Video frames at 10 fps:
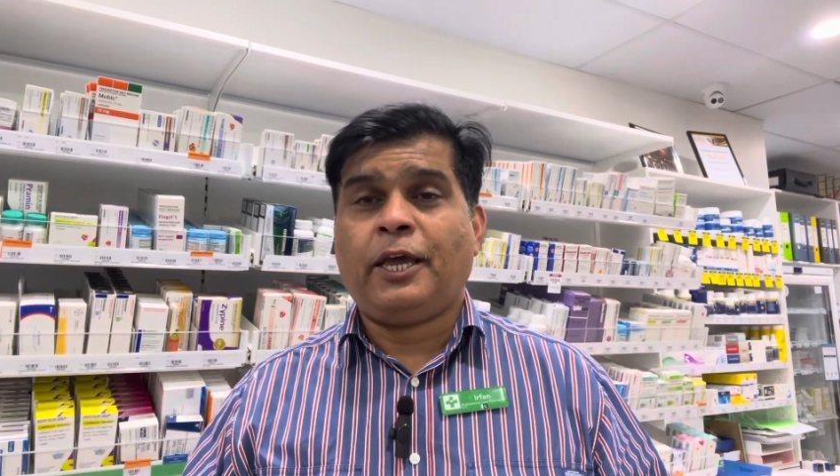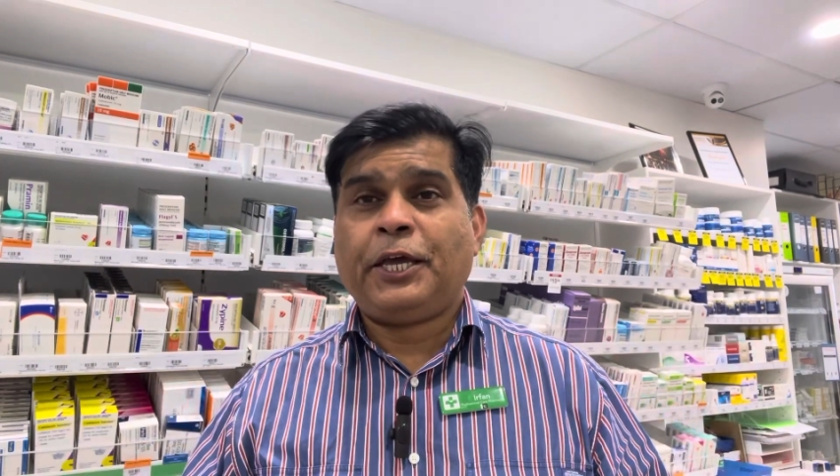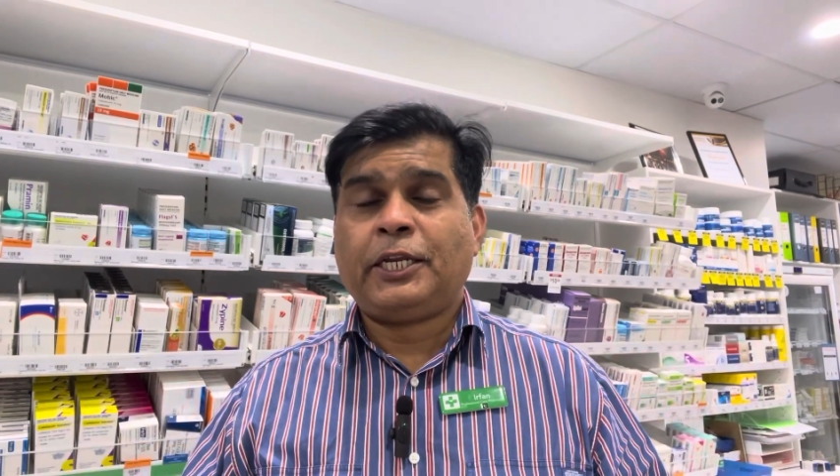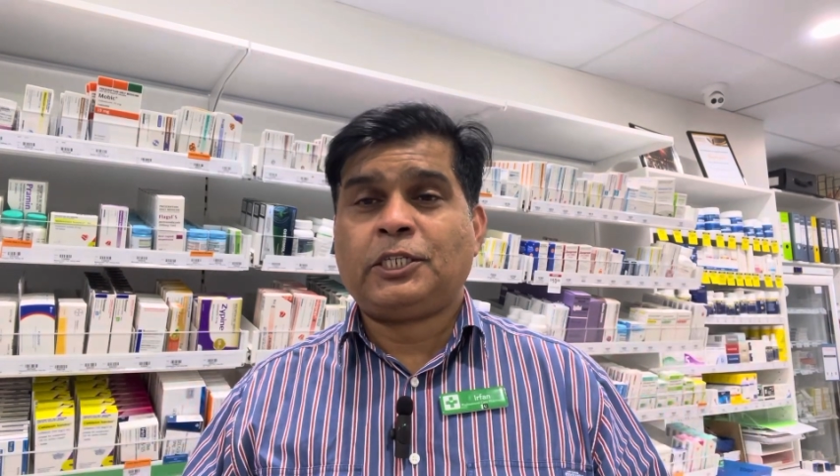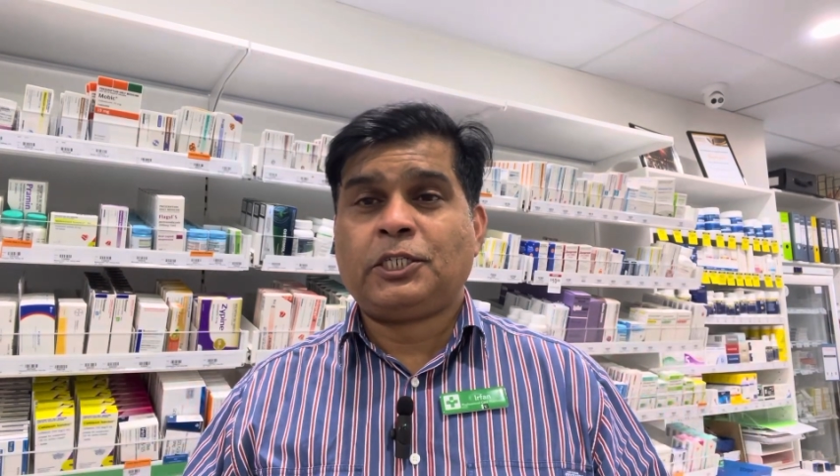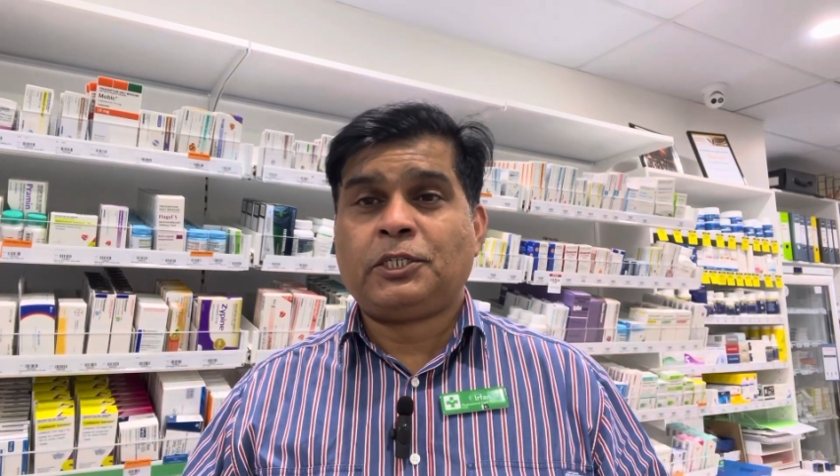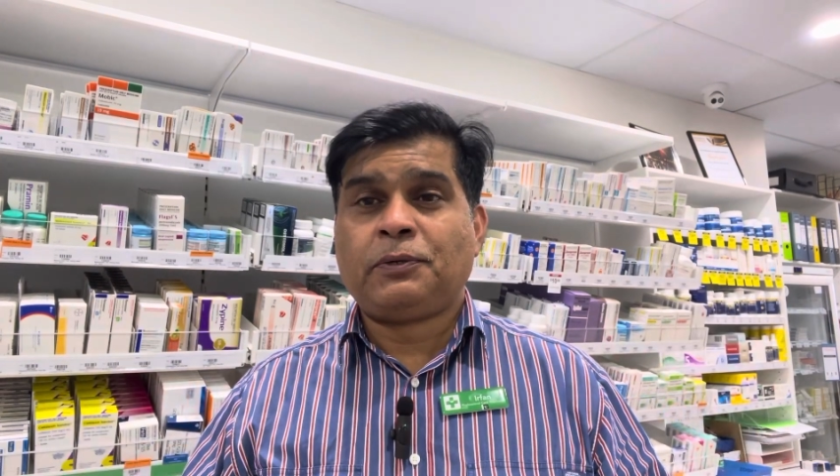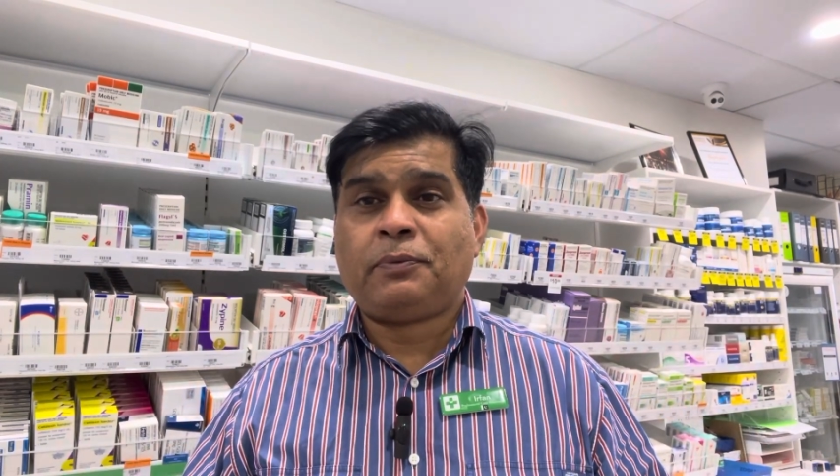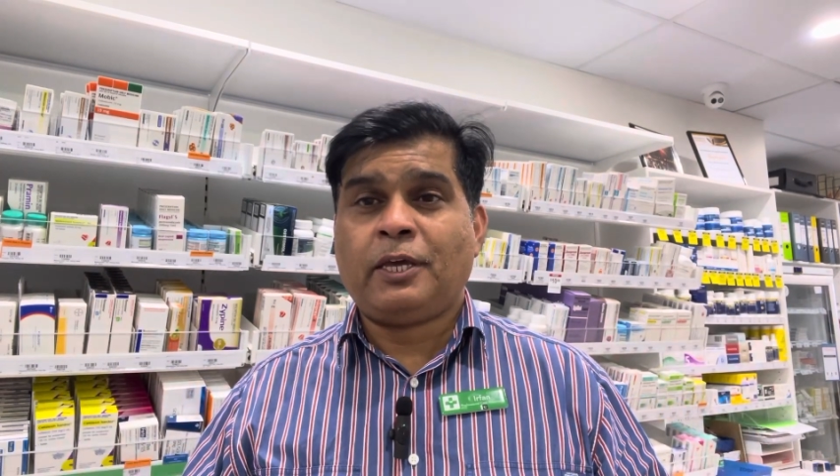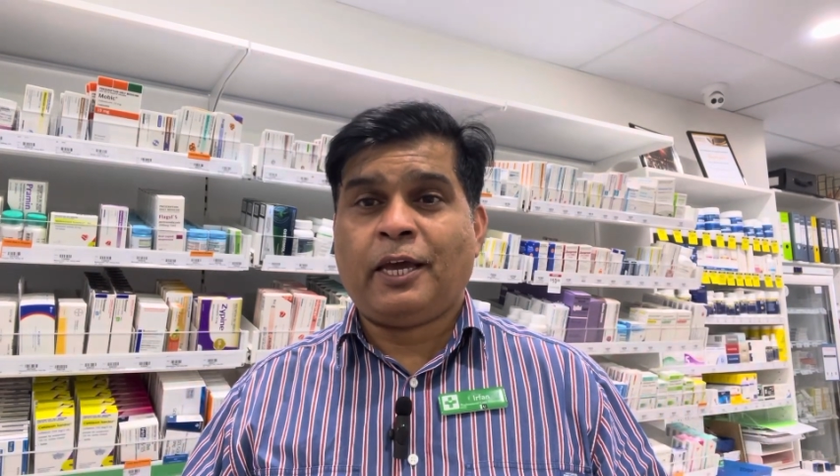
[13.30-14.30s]
and
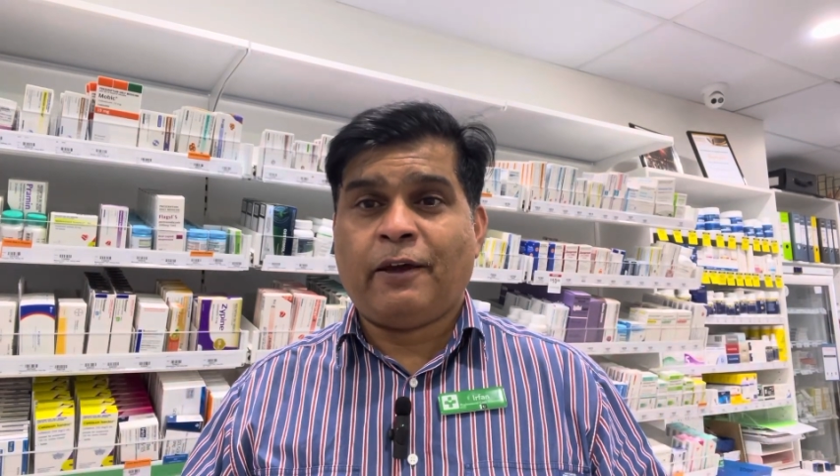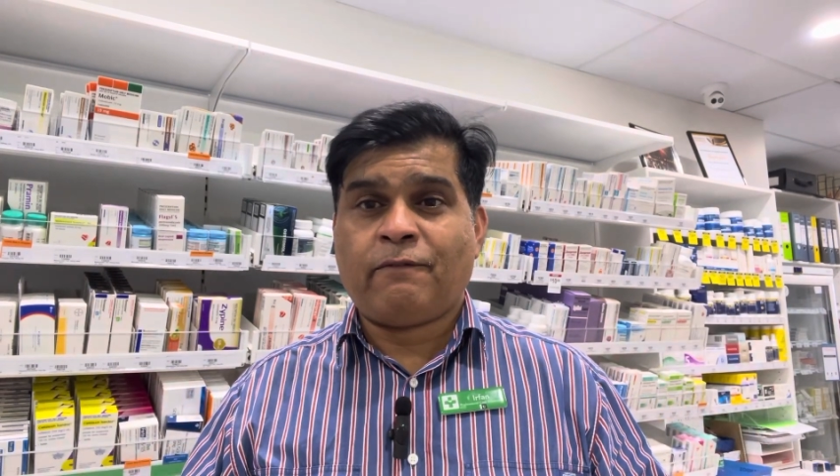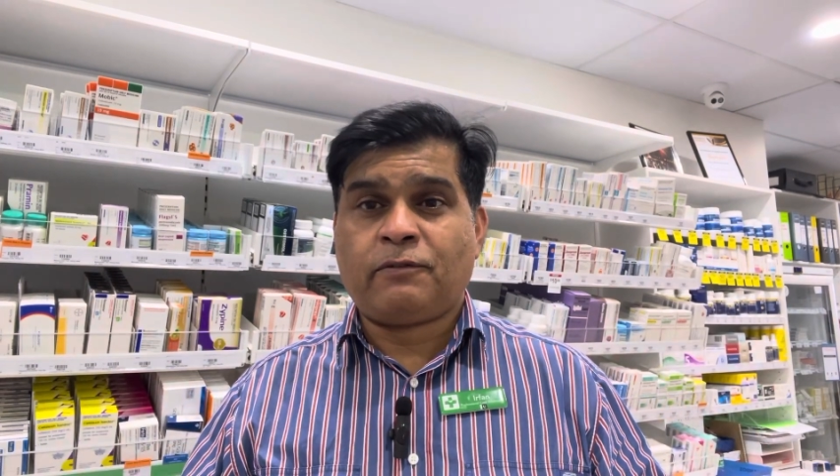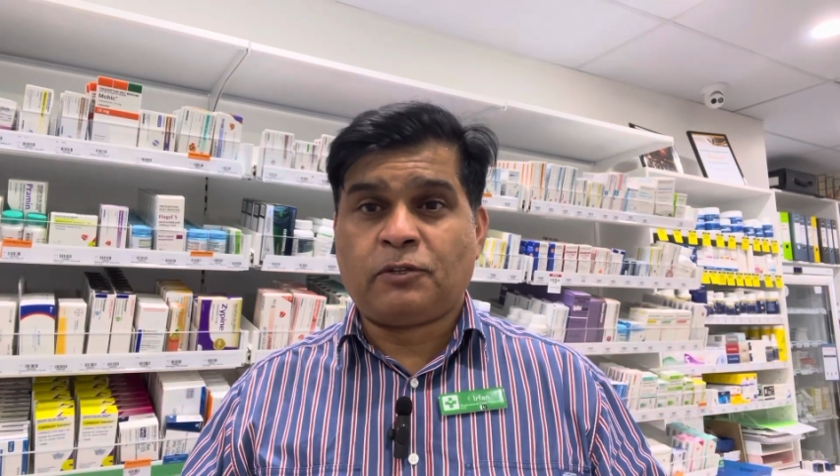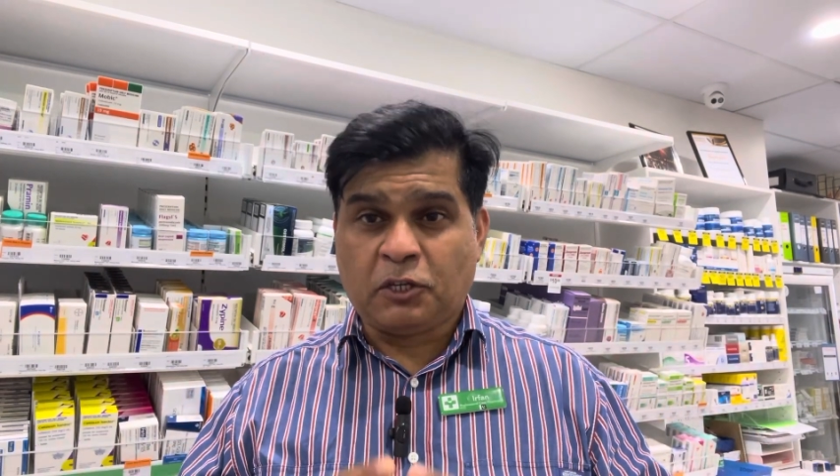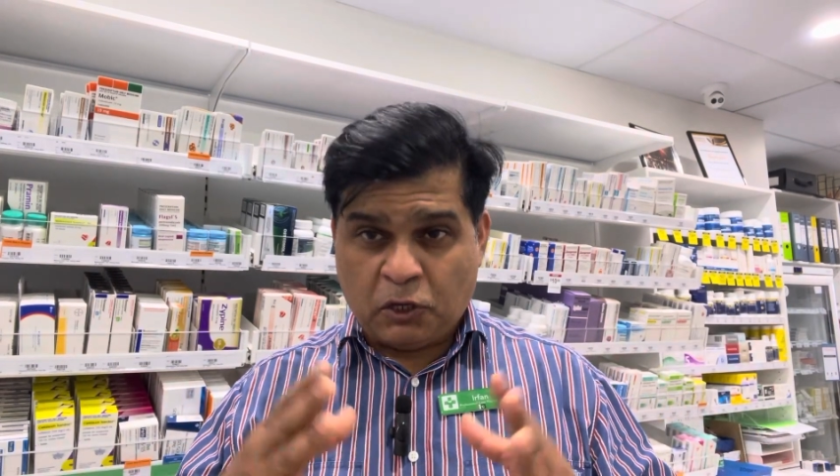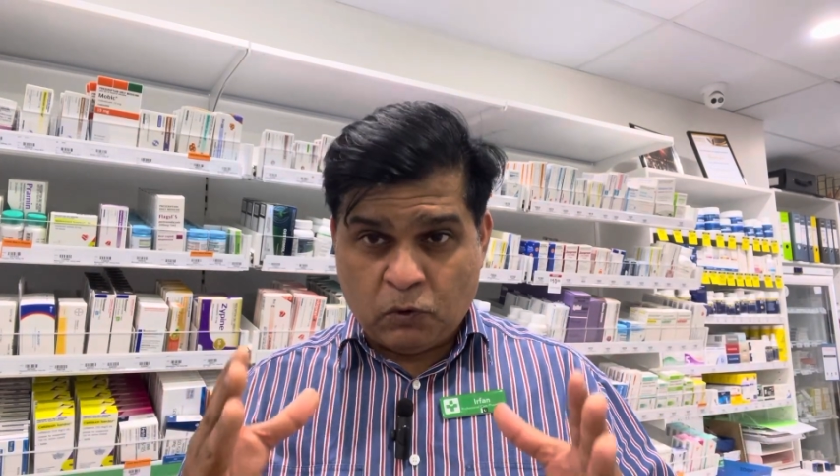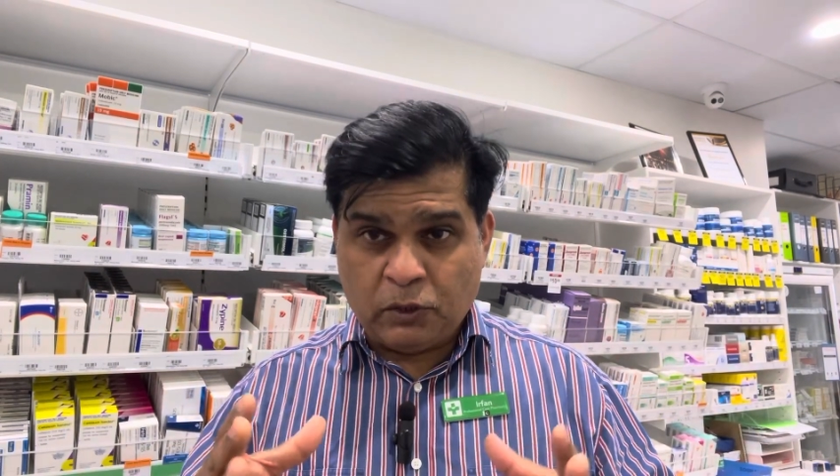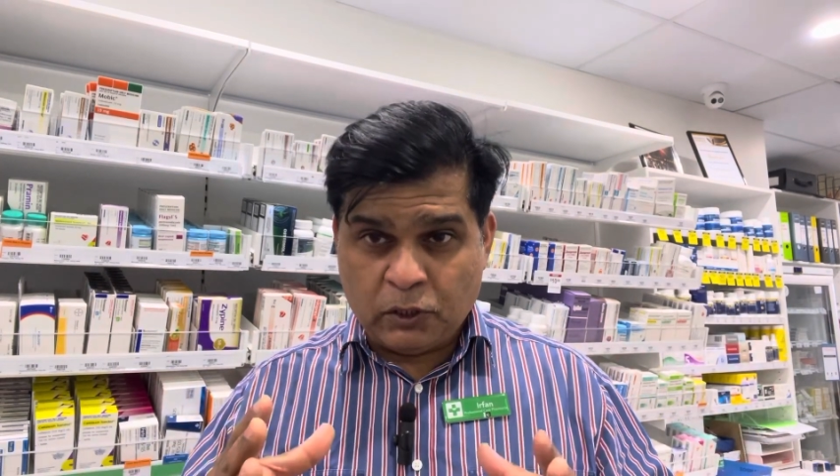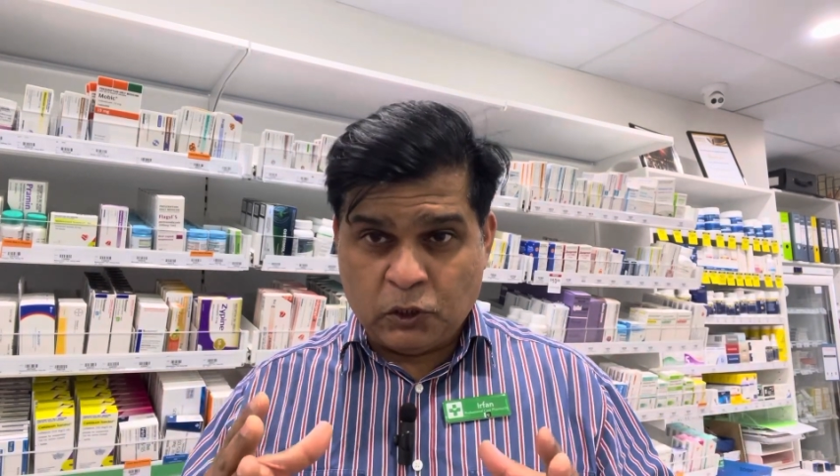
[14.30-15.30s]
they have
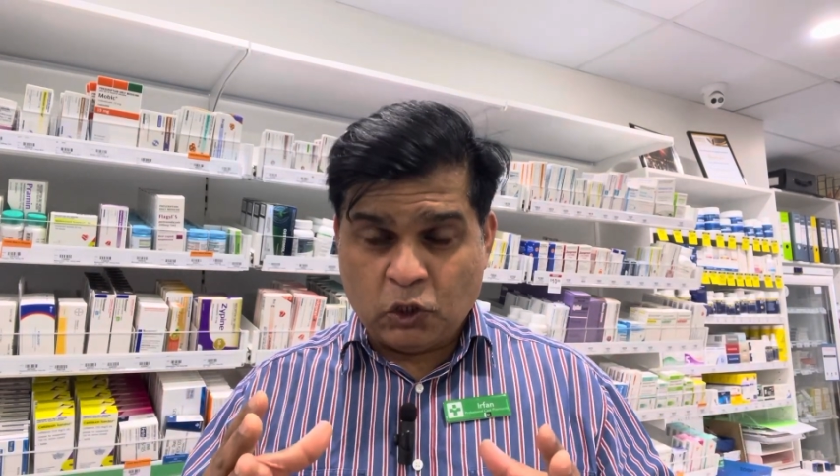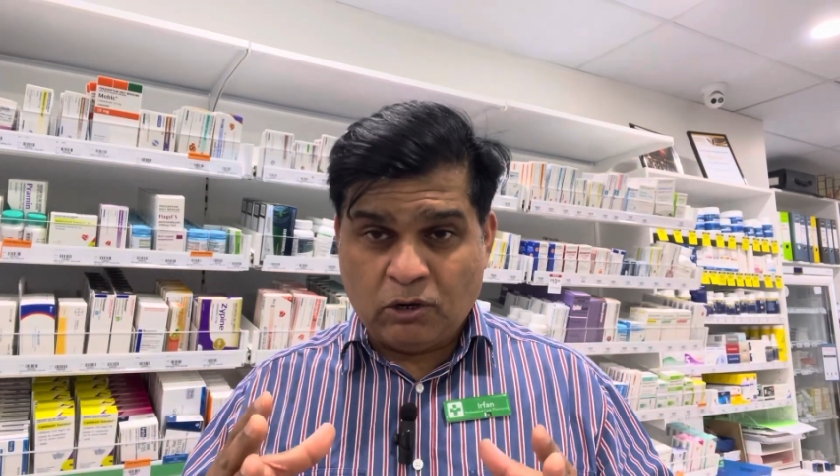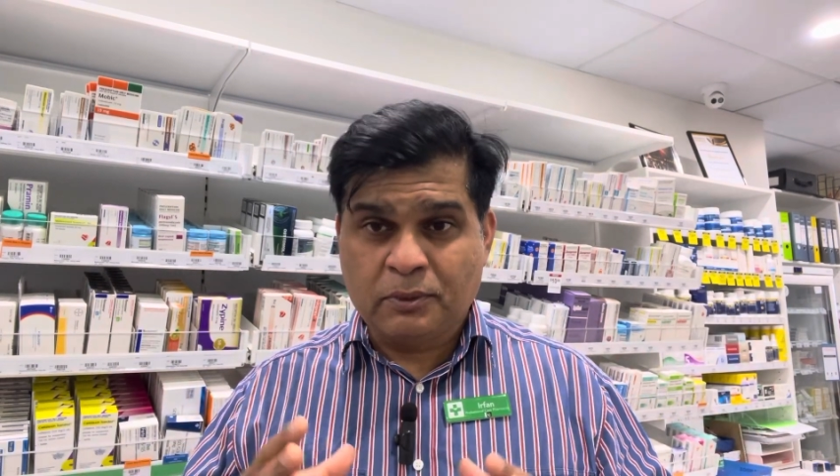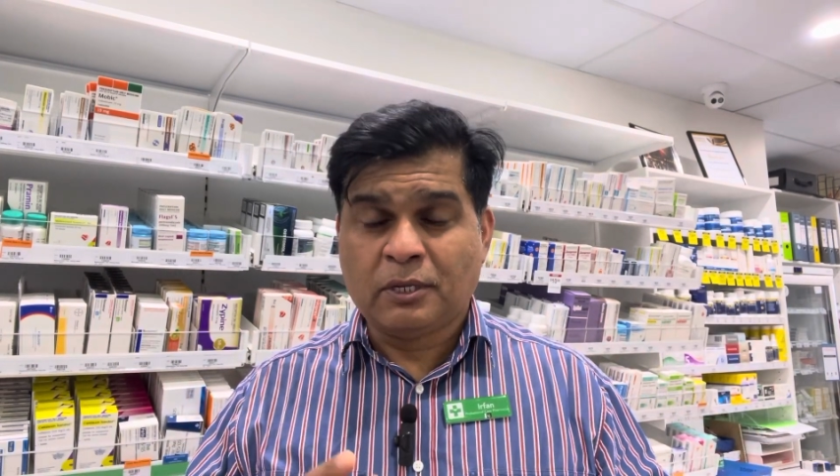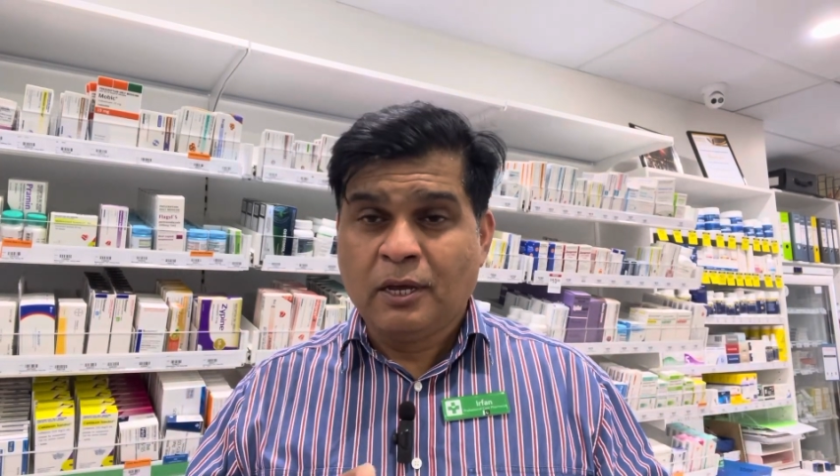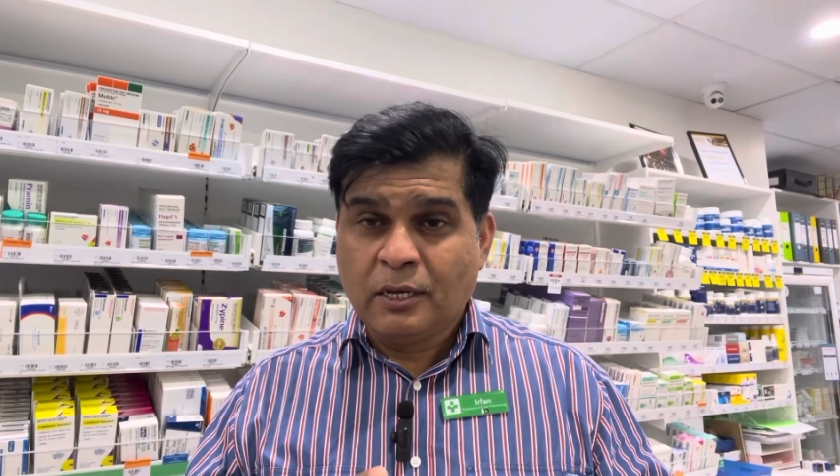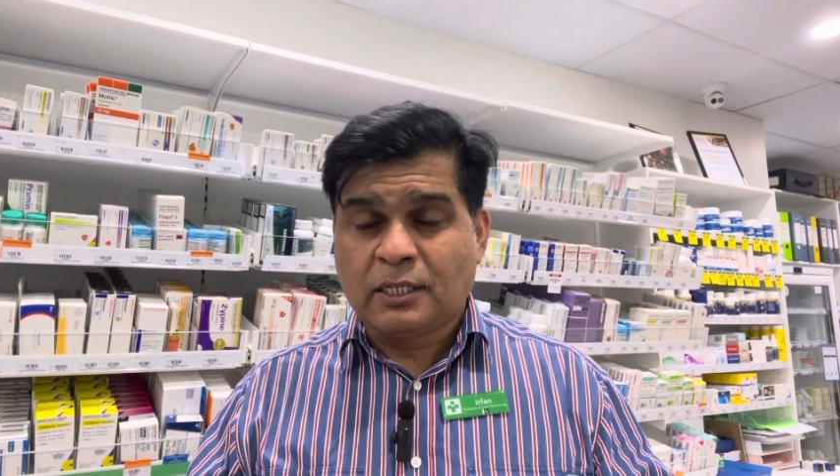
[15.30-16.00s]
secured their jobs.